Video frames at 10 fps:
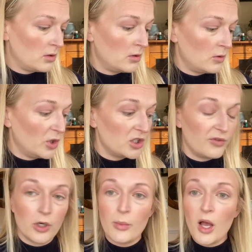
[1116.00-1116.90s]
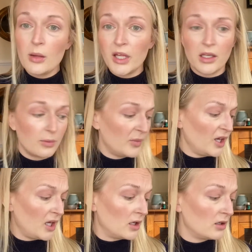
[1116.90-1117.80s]
Which if you're a mom like
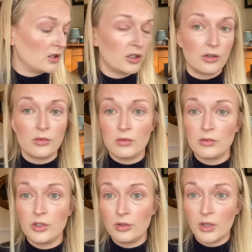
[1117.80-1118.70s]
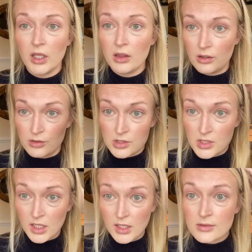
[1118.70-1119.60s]
me, you don't get those
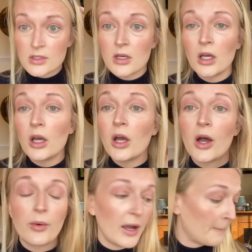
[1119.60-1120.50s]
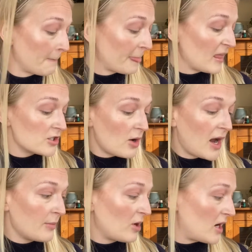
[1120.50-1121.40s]
nights. Okay, so
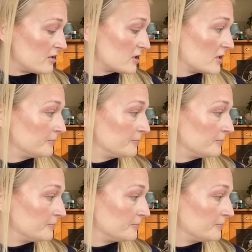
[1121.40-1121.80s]
eyebrows.